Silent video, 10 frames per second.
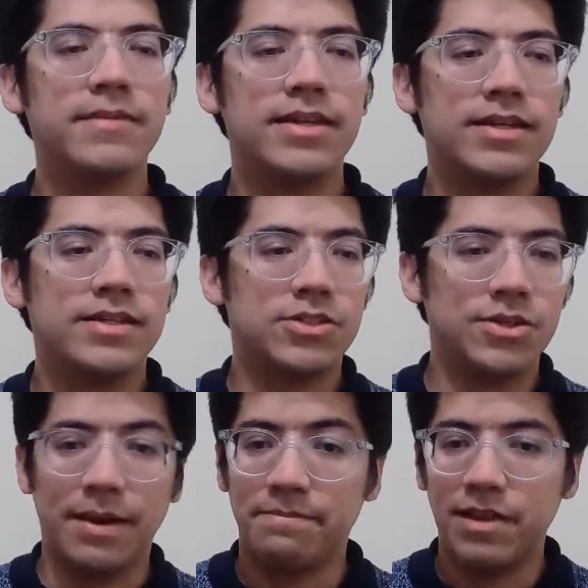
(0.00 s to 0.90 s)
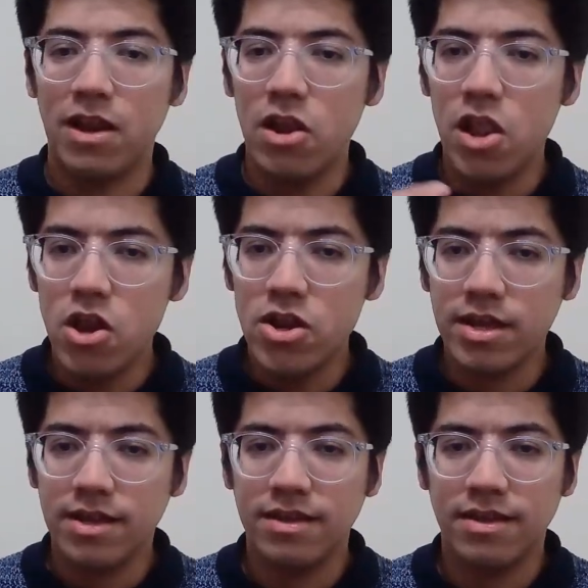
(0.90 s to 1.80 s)
So yeah,
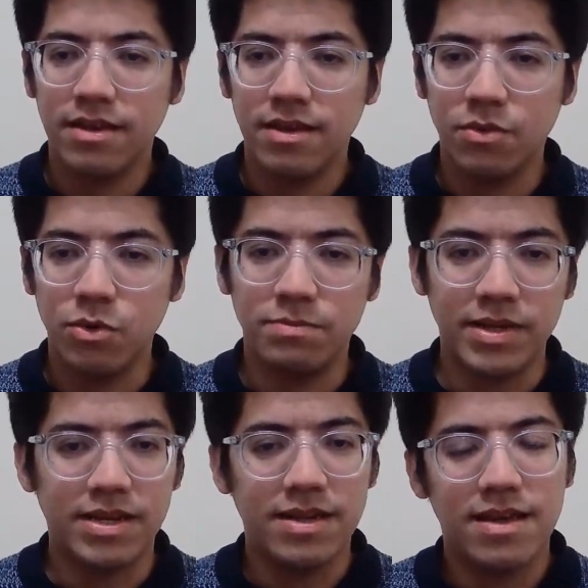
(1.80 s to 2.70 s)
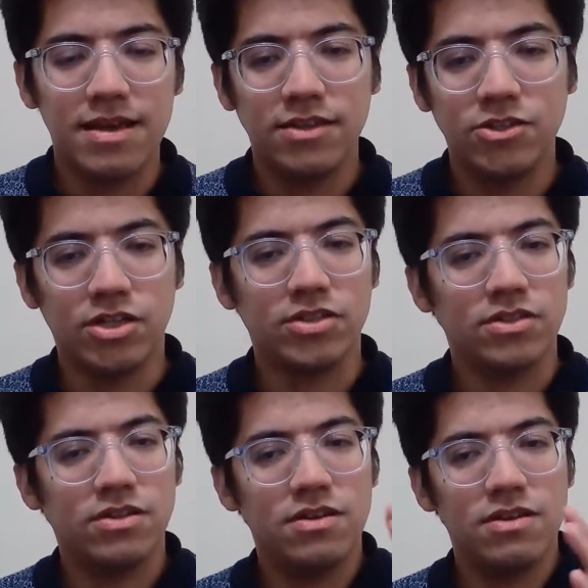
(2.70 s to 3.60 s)
learning would be just
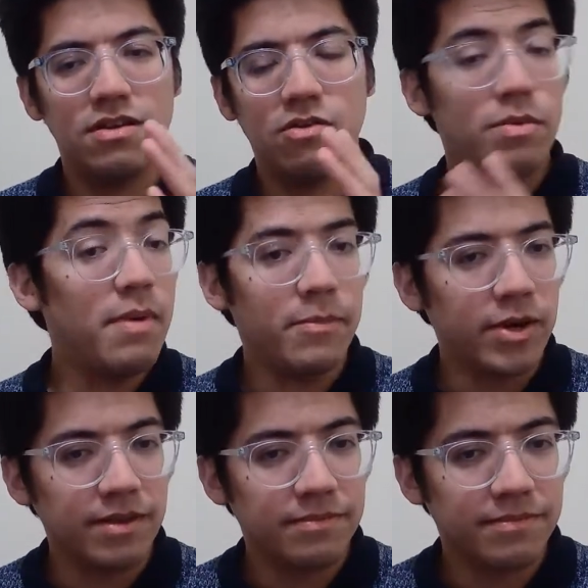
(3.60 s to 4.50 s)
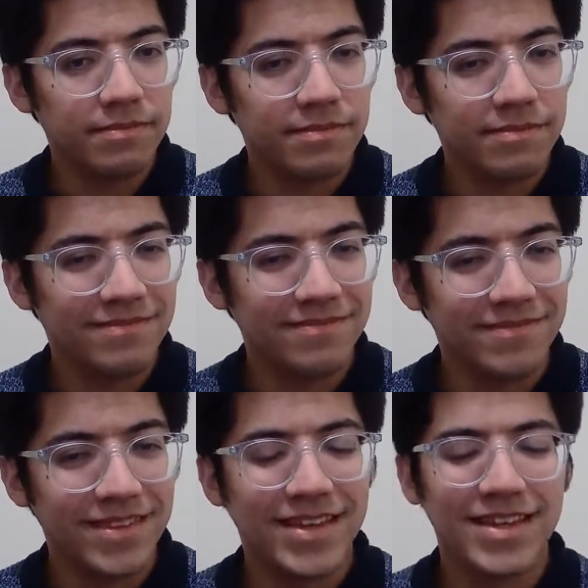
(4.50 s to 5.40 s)
remembering.
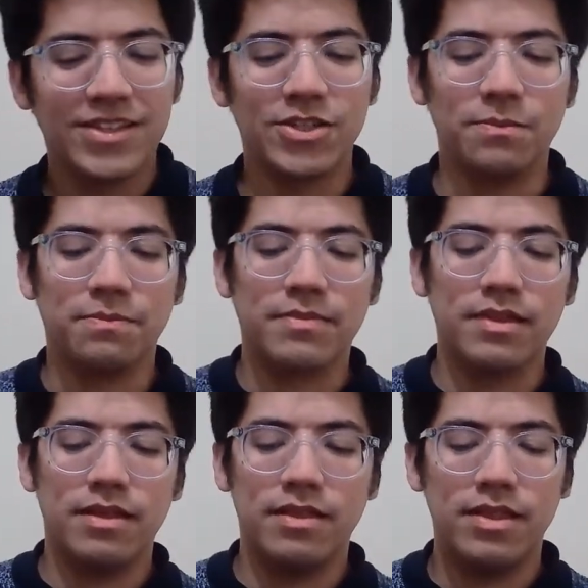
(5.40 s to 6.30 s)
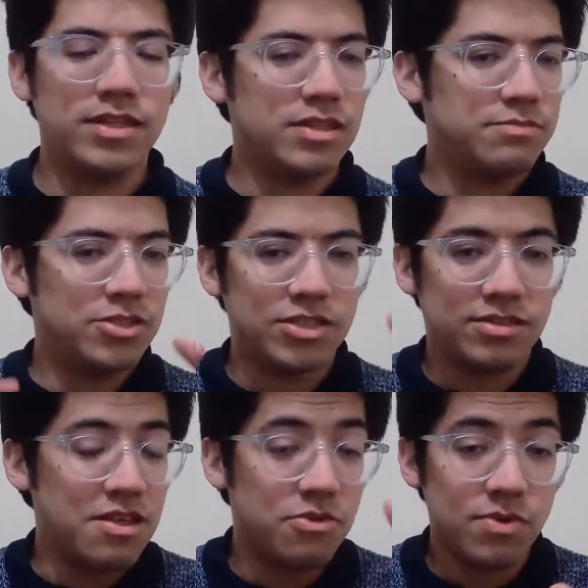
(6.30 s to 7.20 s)
So these are
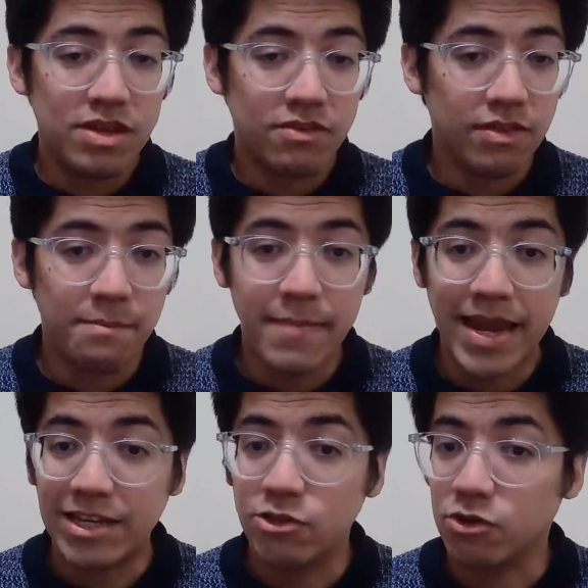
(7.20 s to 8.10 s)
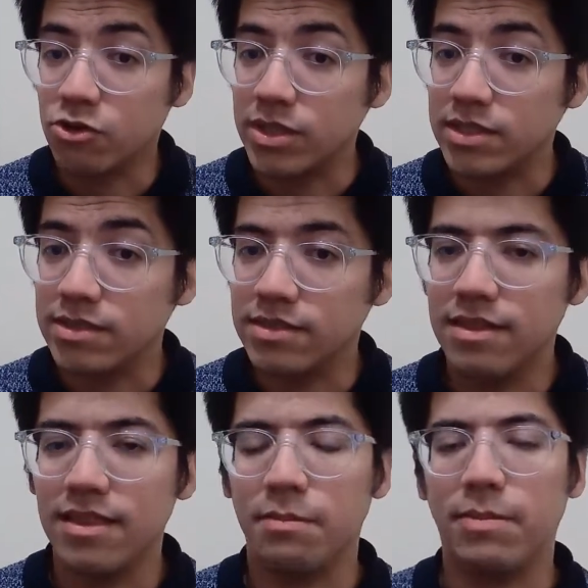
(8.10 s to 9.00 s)
just three of the many doctrines
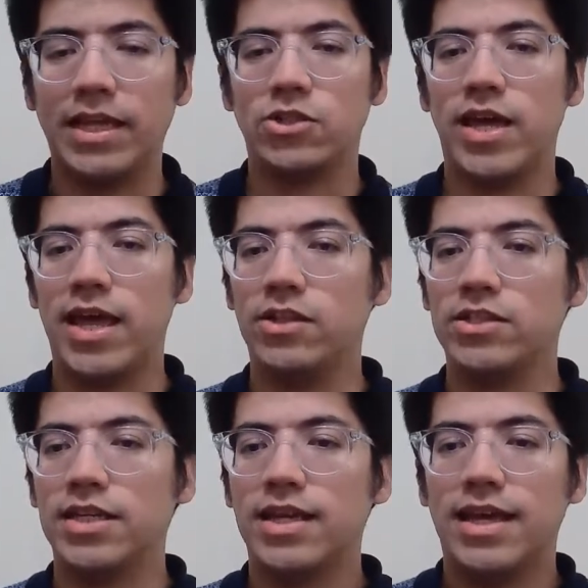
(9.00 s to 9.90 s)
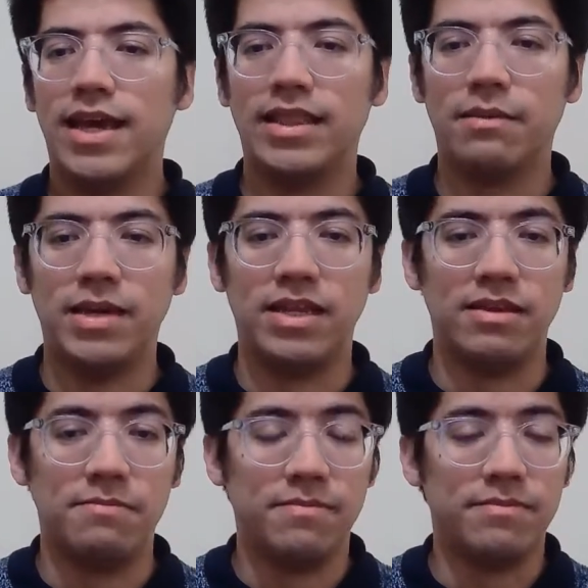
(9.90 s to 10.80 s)
that Plato held and that made
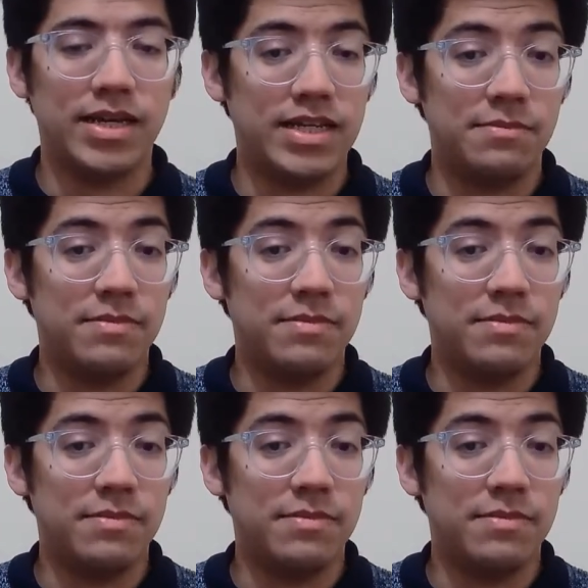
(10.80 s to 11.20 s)
him